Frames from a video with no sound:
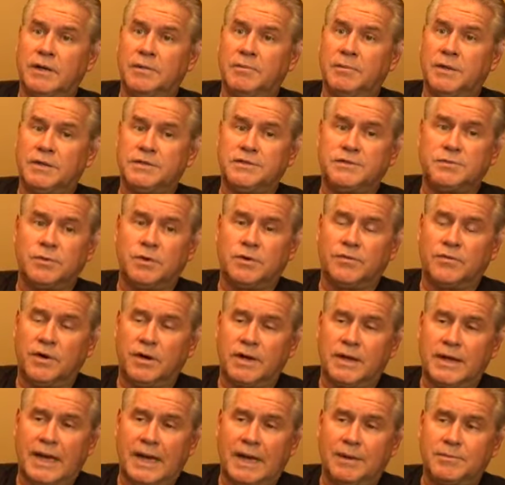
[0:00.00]
I, mentioned one of our
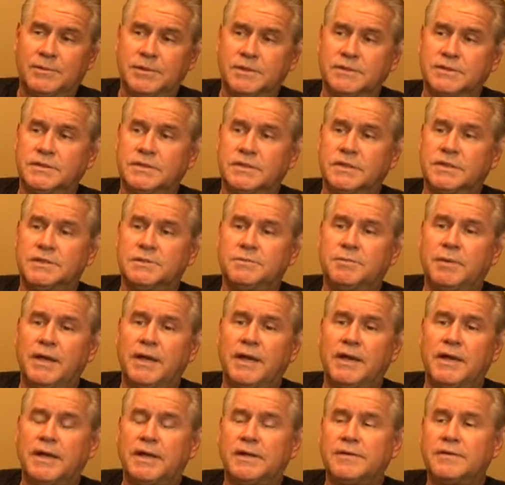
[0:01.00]
captains, Liz
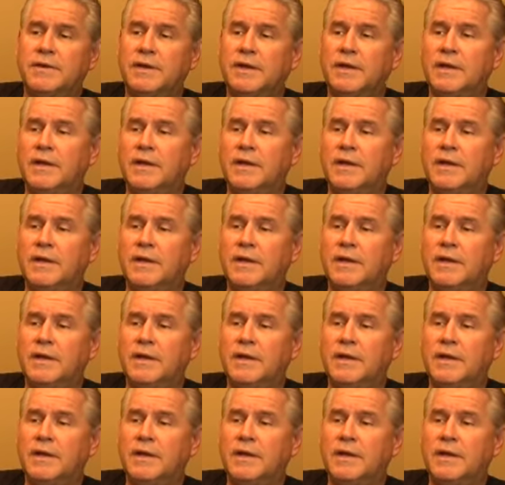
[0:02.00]
Benedict.